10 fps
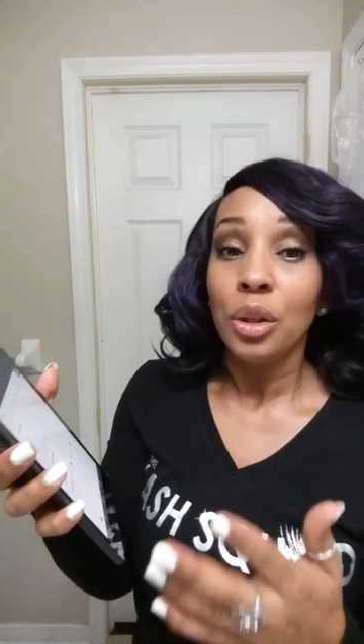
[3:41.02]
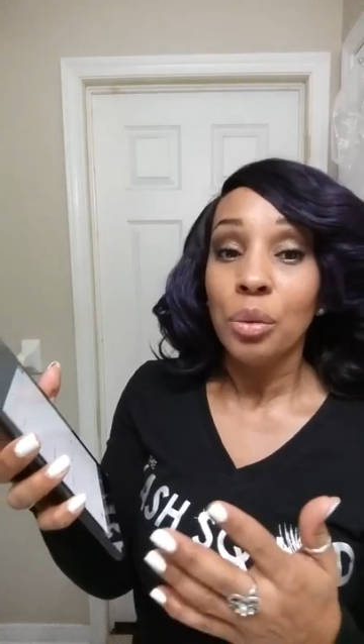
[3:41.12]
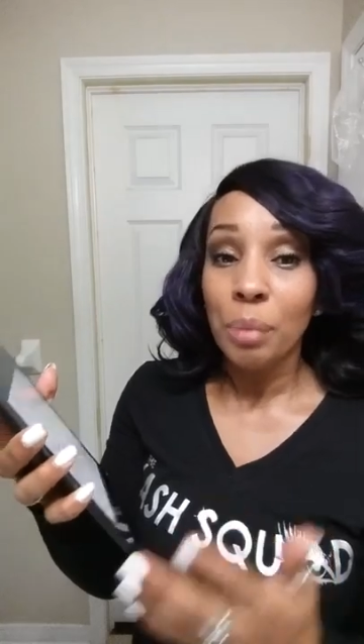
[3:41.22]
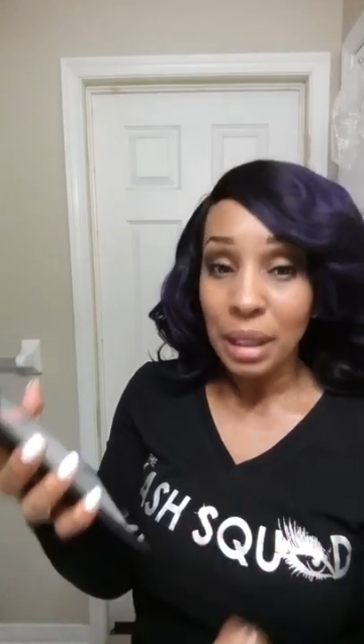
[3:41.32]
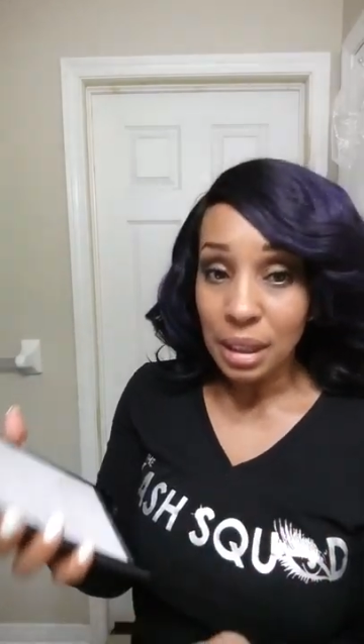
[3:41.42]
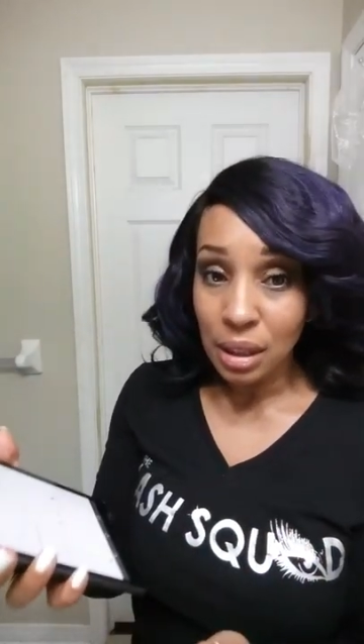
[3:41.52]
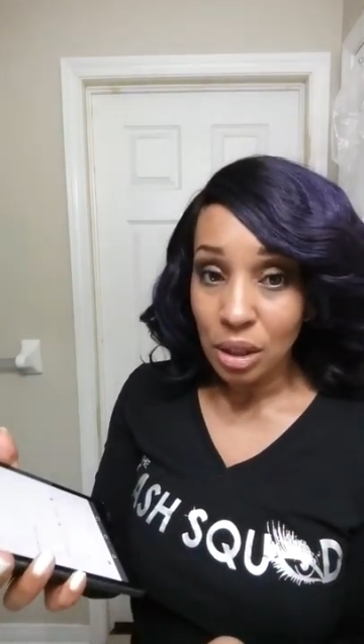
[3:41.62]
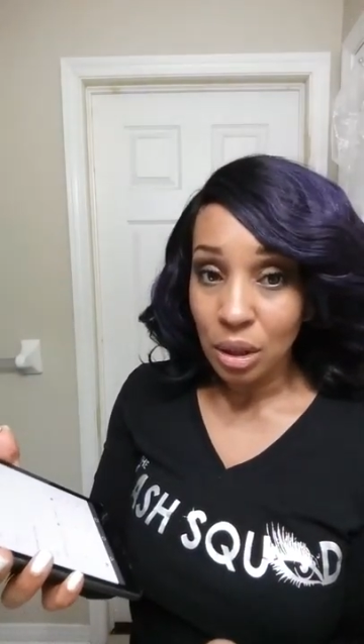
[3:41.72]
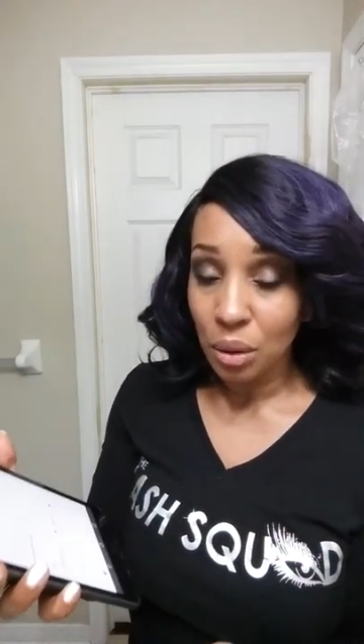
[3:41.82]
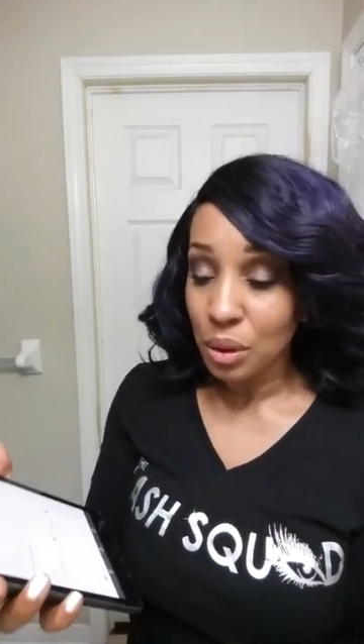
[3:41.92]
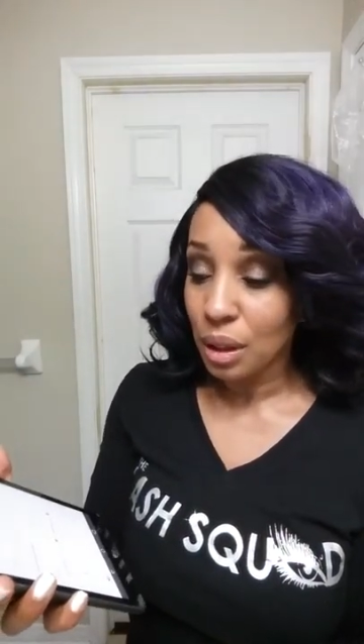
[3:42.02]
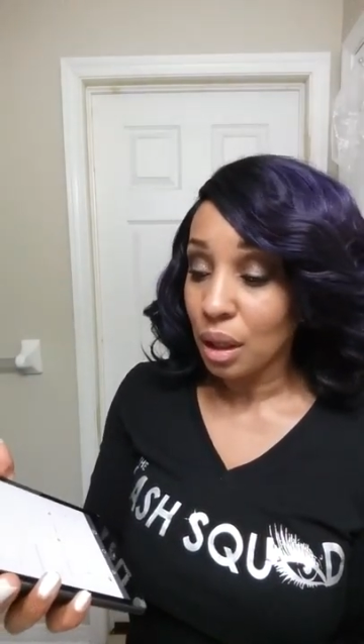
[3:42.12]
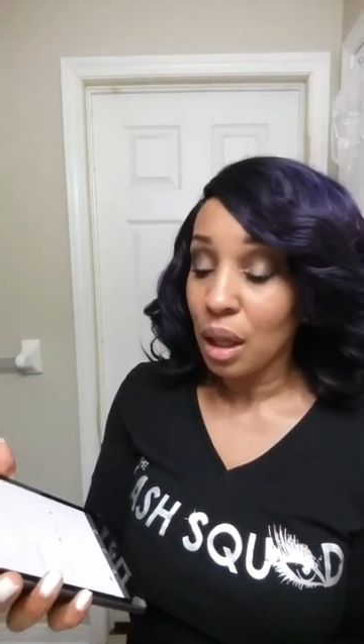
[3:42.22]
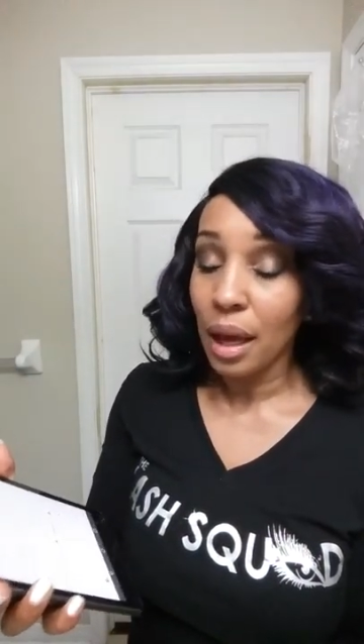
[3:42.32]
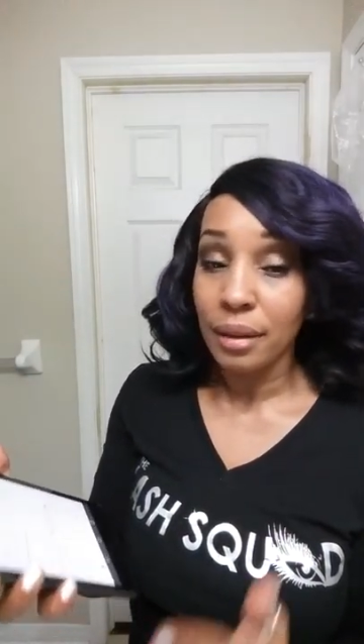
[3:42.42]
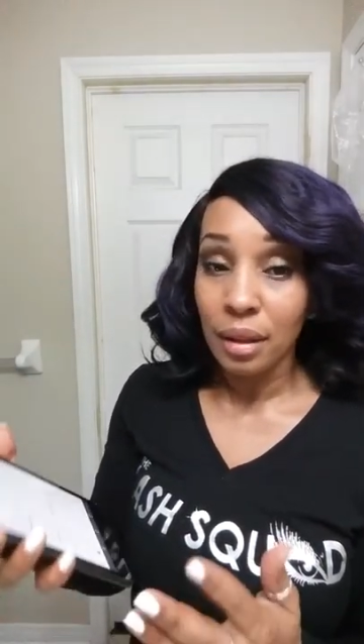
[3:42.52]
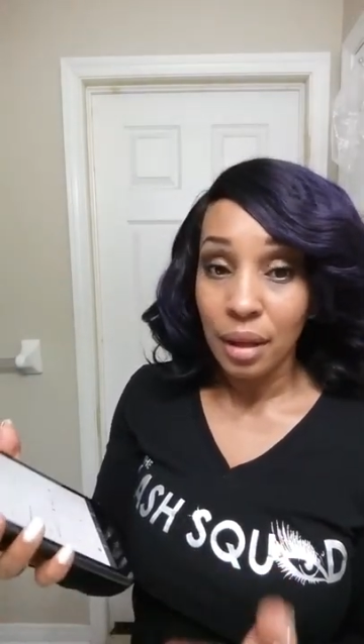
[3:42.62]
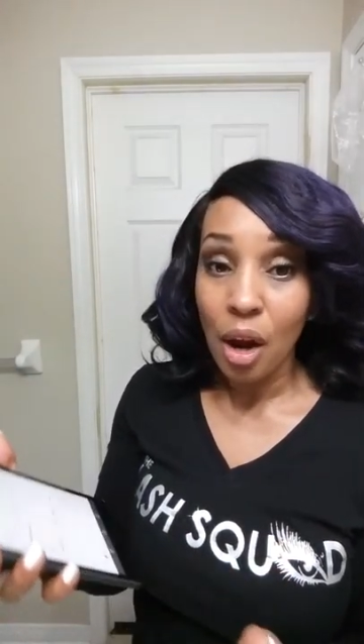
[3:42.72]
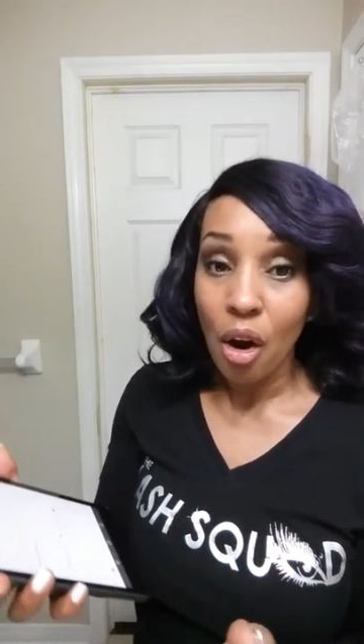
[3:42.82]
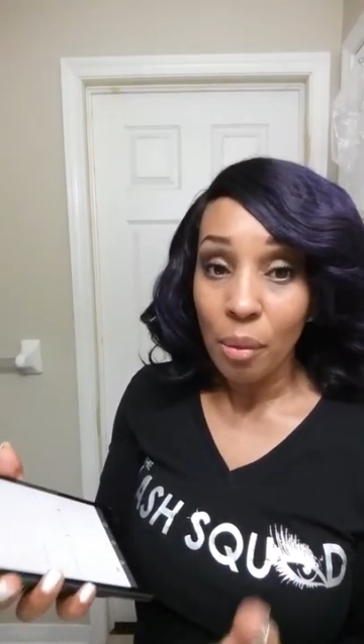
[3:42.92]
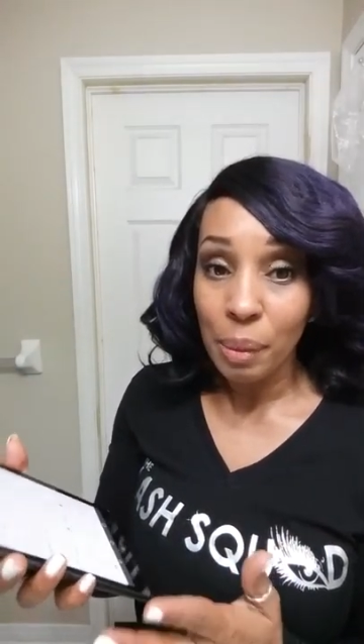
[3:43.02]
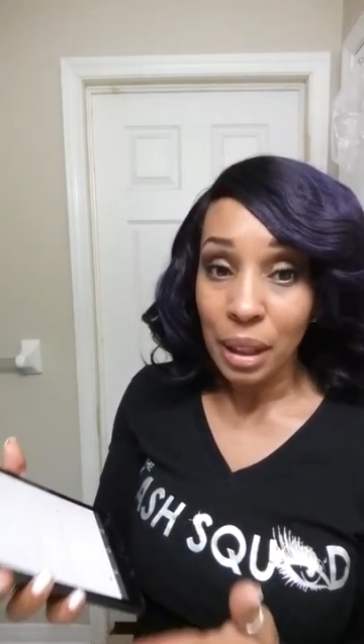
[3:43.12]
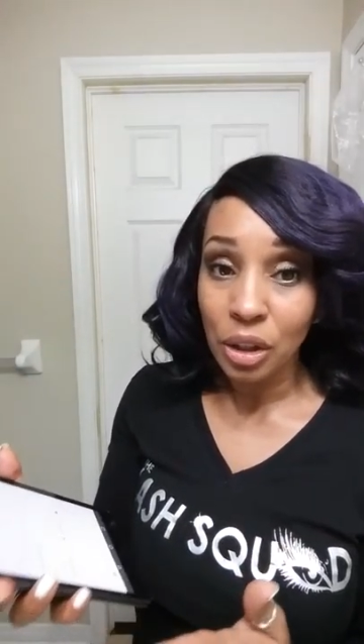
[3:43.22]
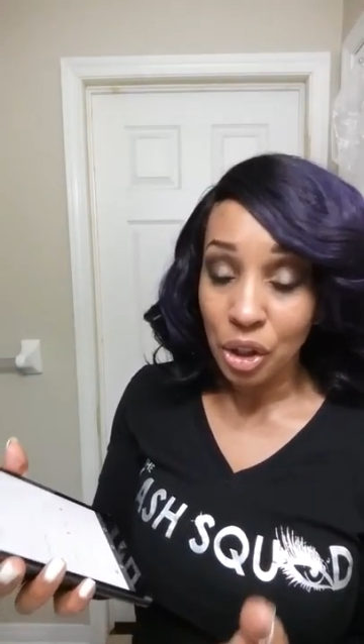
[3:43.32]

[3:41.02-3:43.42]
You must disclose to the client that they are being